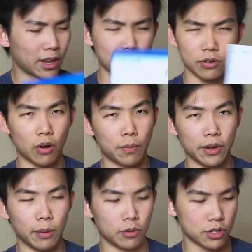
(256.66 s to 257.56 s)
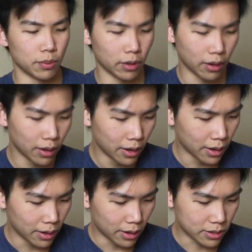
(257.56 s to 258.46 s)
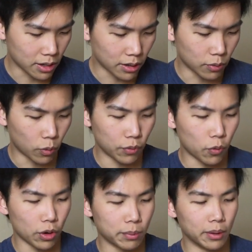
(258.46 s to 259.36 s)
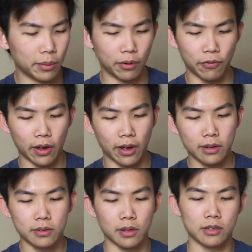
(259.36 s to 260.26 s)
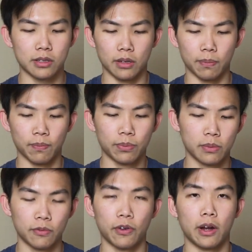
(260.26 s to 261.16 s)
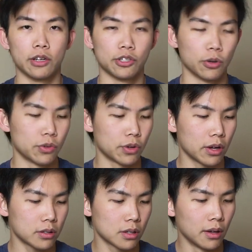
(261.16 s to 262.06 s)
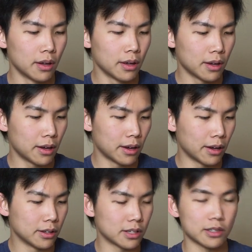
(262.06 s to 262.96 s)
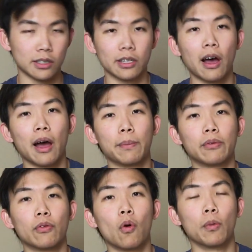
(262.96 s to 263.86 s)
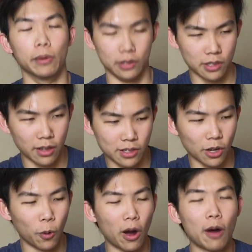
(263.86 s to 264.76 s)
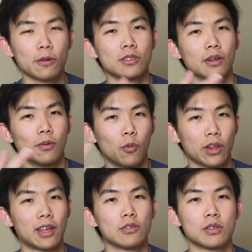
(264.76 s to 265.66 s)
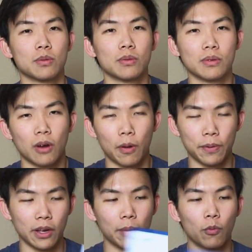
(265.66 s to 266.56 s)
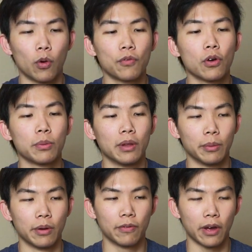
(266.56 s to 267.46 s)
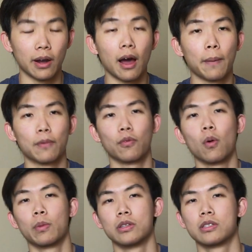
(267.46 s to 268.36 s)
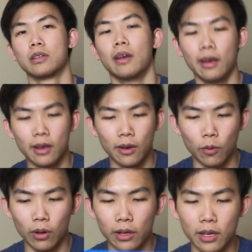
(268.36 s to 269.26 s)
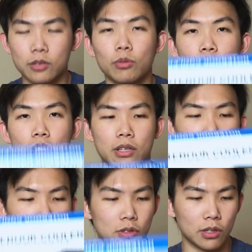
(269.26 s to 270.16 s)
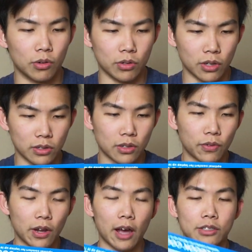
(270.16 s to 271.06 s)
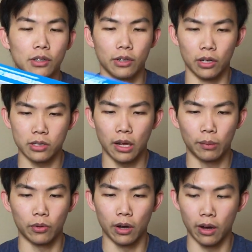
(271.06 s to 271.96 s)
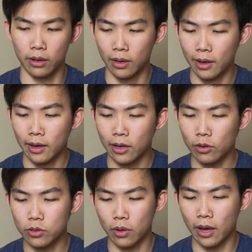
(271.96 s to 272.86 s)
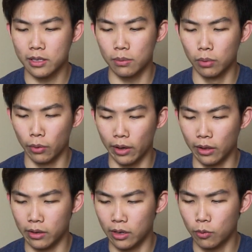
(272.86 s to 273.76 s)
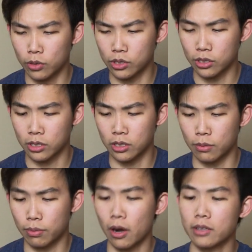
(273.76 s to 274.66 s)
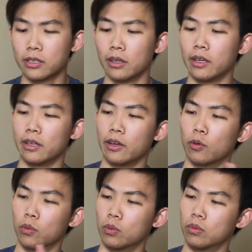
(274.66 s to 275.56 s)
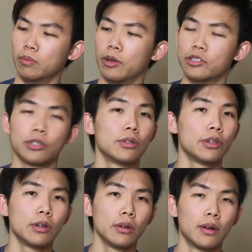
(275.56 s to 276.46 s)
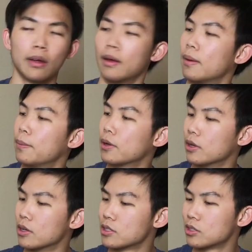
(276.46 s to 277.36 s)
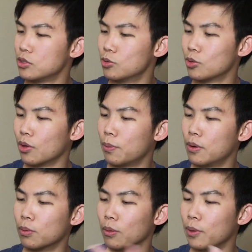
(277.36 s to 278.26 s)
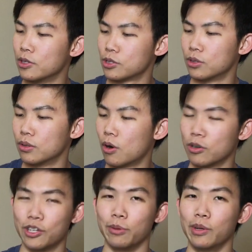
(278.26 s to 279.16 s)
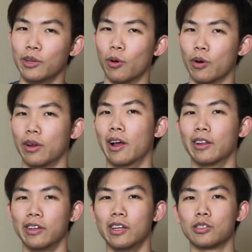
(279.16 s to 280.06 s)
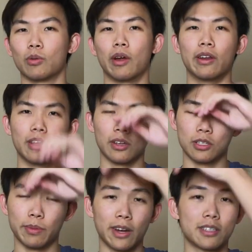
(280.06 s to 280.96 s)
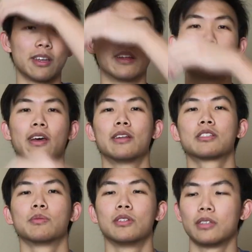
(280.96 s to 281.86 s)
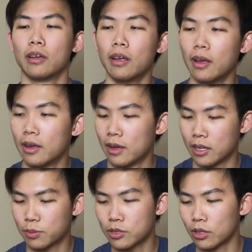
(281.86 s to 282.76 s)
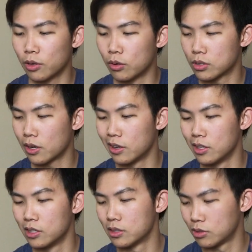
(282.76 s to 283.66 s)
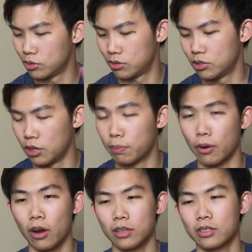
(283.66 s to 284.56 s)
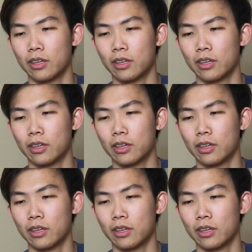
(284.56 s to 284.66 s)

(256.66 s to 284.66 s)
1000 RPM or something. It's got a 140mm fan. That's the fan I showed you guys. And it says it's high performance. So how is a 1000 RPM 140mm fan high performance? Well, I guess we'll just have to see the results if it actually does help or not. It also has a blue LED, which surprisingly they don't mention here, because usually people mention RGB or LEDs or any cosmetics enhancements, especially on Chinese cheap